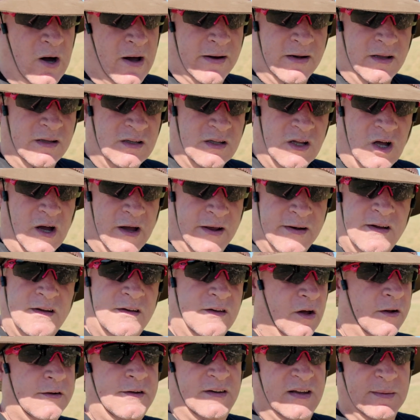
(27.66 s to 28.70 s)
pilot line,
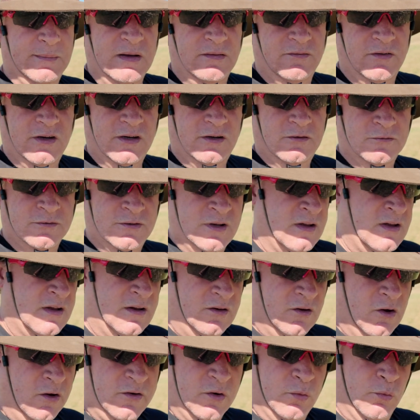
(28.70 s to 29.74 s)
not demo vehicles,
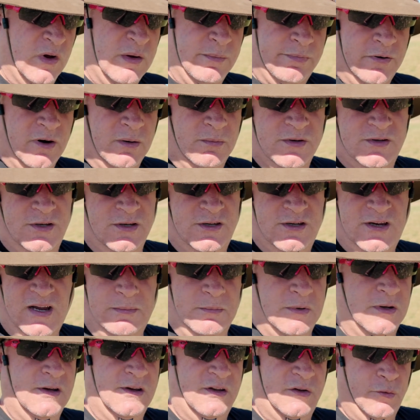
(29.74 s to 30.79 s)
not we promise it's
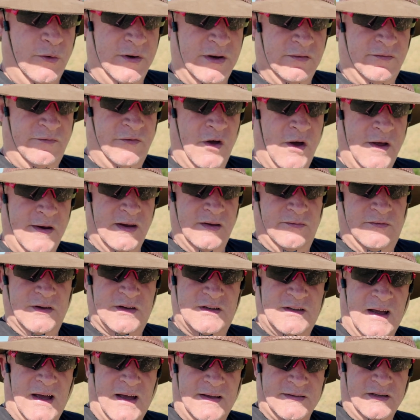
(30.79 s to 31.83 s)
coming in 2030 if
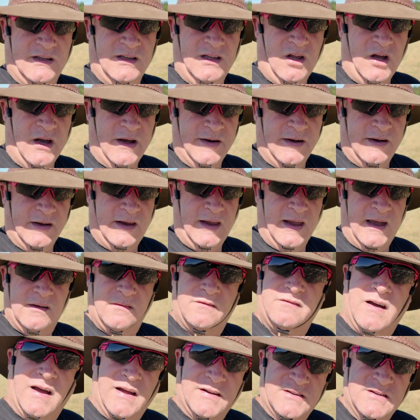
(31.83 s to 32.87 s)
your stars align and the cow
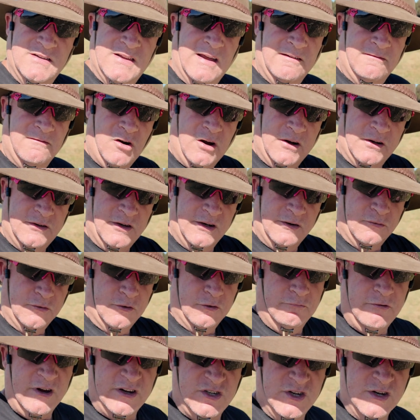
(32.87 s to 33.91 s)
farts in that right general
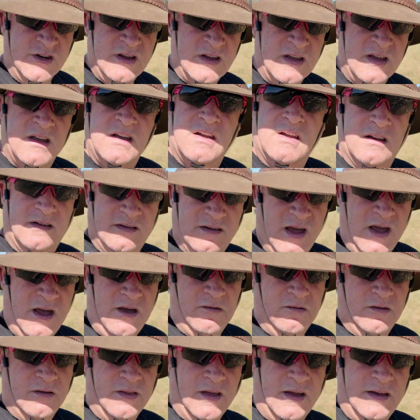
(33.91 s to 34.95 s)
direction.
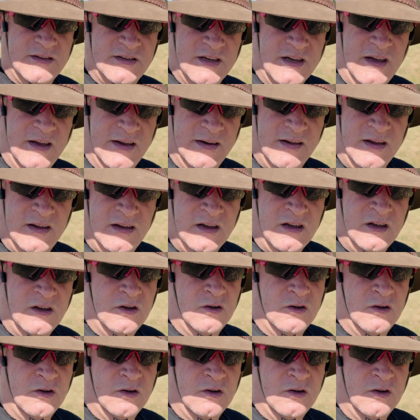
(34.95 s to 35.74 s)
No, they said